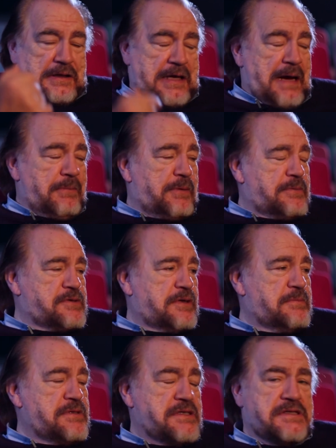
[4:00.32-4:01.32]
and the camera was
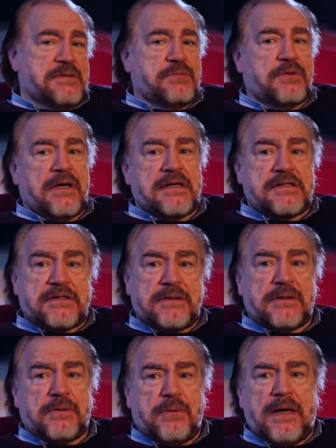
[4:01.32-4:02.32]
on me, she said, would I
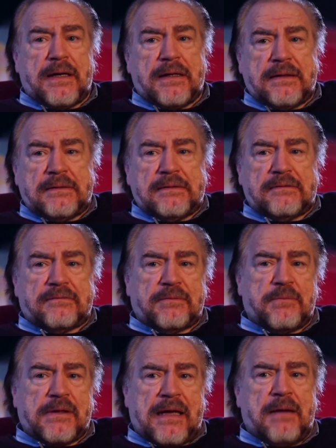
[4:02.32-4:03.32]
turn away
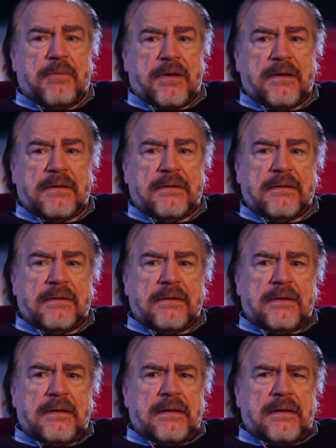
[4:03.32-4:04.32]
from the camera?
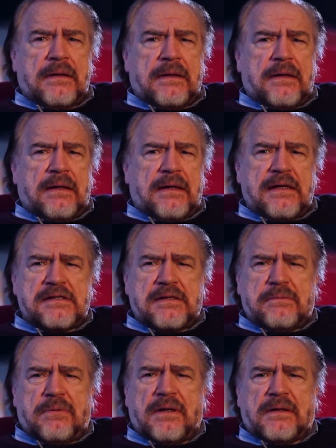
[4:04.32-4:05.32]
And I
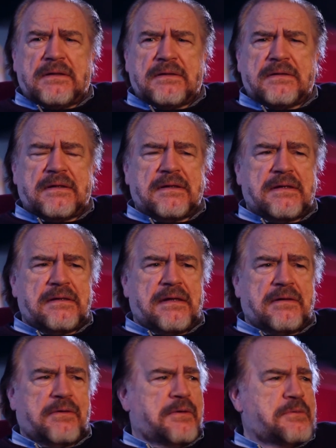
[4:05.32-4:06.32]
said, what?
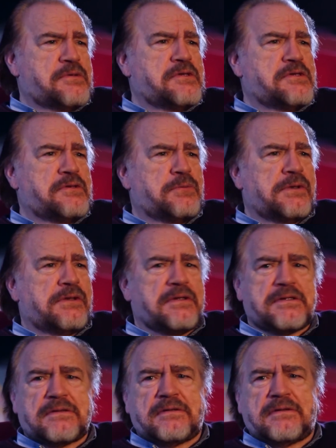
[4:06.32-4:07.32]
And I thought this is the
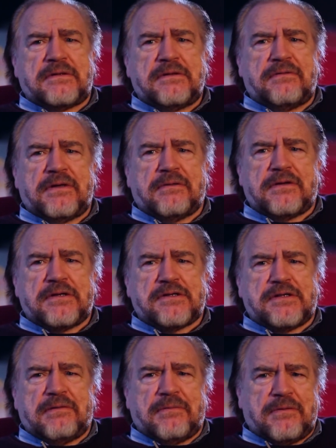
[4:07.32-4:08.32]
weirdest TV
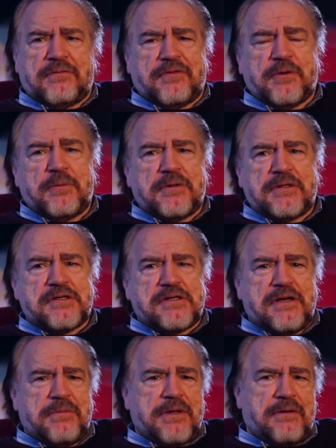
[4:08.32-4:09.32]
audition, film
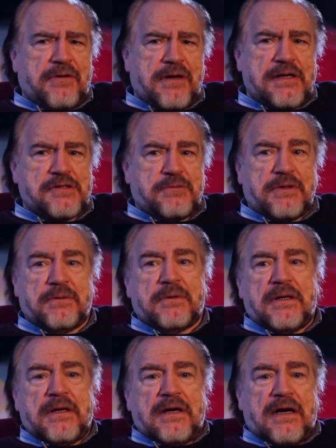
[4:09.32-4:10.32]
audition. I've been never asked, but
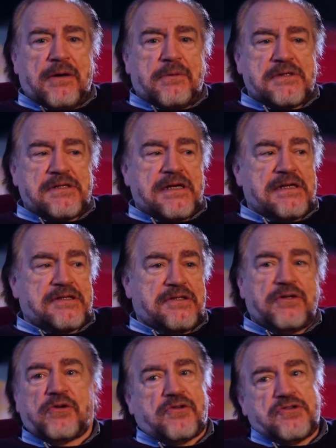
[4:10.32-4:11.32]
I was asked
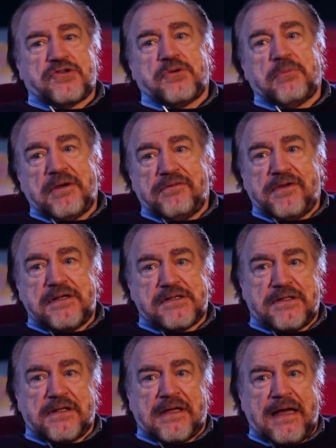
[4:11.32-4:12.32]
not to show my face
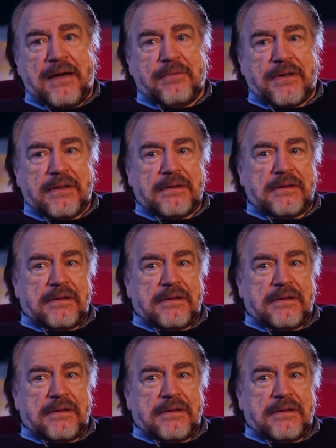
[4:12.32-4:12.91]
to the camera.